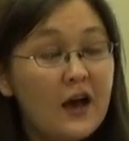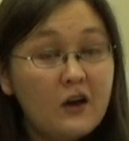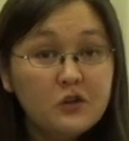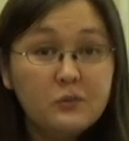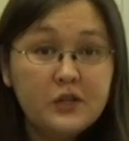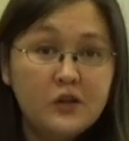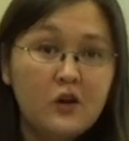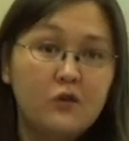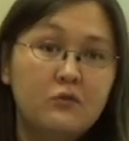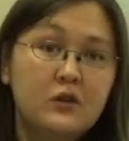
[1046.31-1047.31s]
How do we
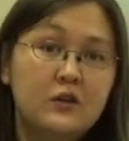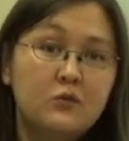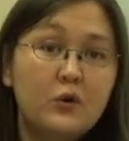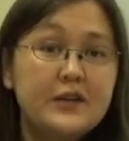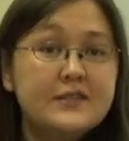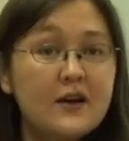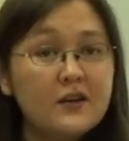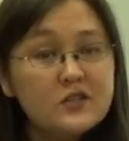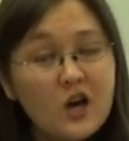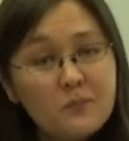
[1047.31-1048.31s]
know what is
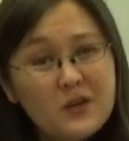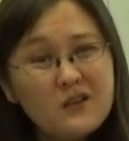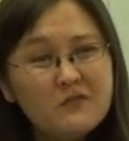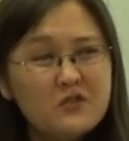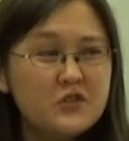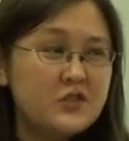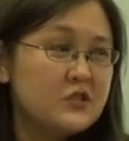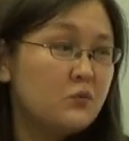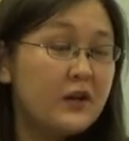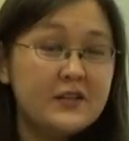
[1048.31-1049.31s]
on topic
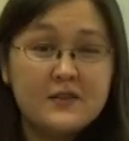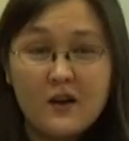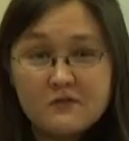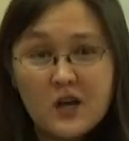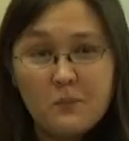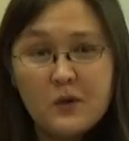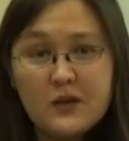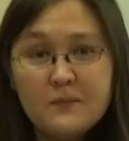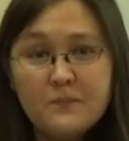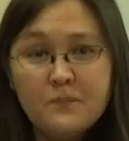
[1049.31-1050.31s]
versus what is off
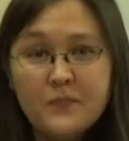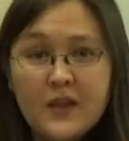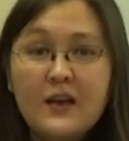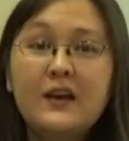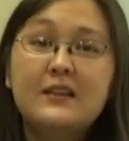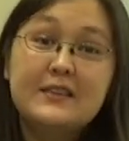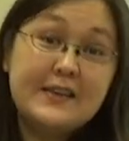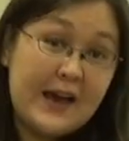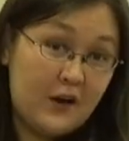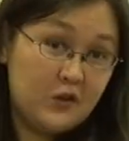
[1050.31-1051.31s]
topic?
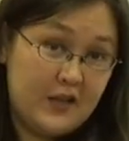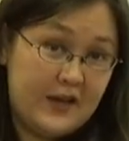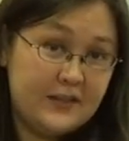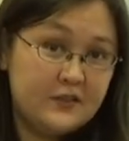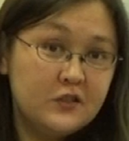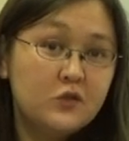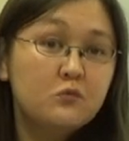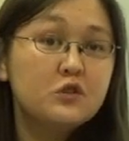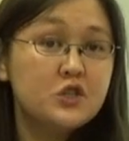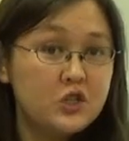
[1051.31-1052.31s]
The outline
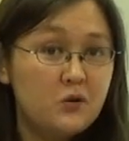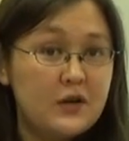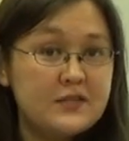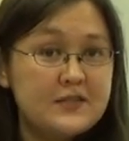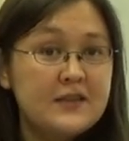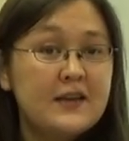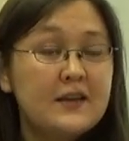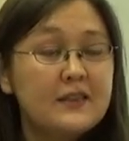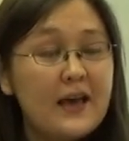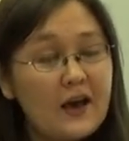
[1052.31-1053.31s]
will show us.
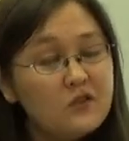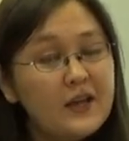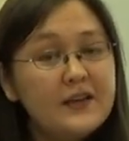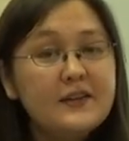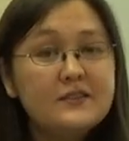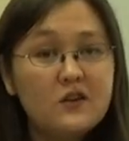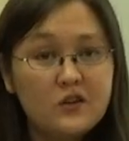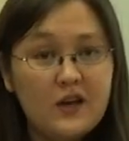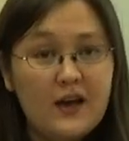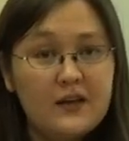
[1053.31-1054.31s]
The outline is
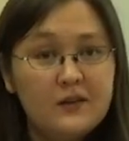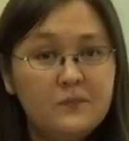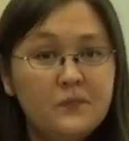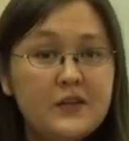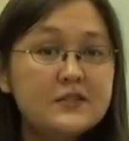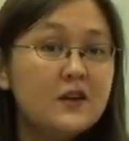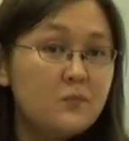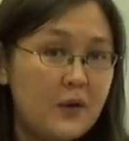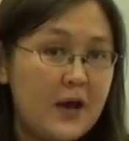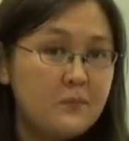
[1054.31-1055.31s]
our guide. It's
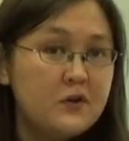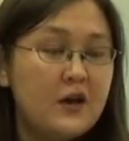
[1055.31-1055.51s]
our map